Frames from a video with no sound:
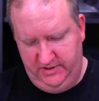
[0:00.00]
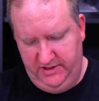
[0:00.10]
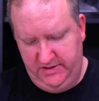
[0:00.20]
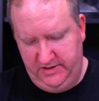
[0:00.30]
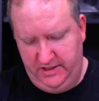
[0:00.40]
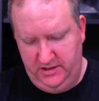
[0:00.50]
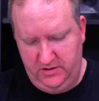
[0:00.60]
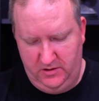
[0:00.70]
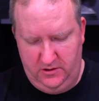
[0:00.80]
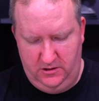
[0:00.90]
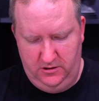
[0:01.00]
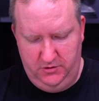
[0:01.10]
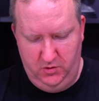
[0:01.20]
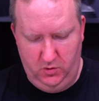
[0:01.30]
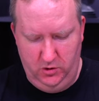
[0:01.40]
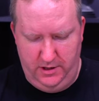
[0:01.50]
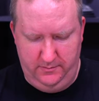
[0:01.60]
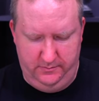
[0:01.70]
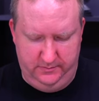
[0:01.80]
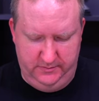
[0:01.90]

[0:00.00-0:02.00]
This thing is all tore up.